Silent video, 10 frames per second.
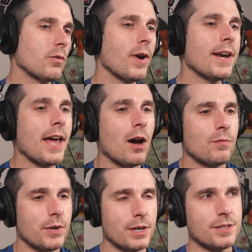right now,
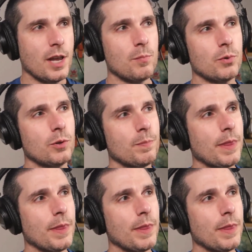for example,